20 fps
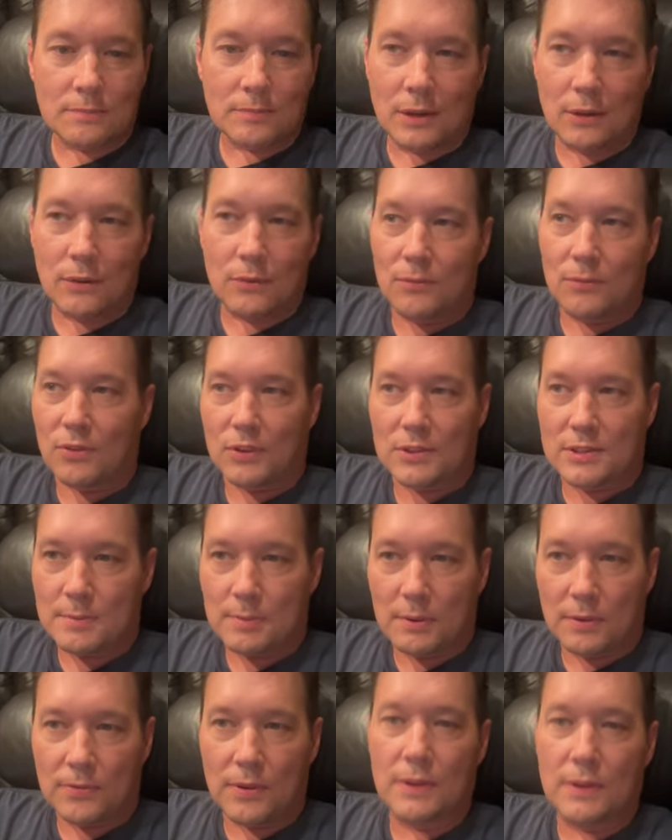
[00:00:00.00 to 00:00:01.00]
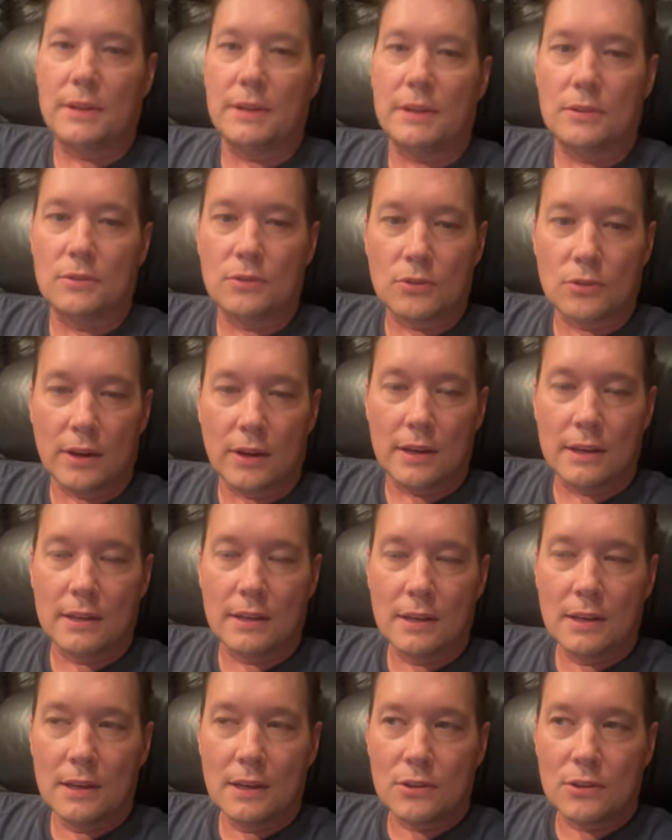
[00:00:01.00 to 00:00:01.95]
you know, for example, funding Ukraine.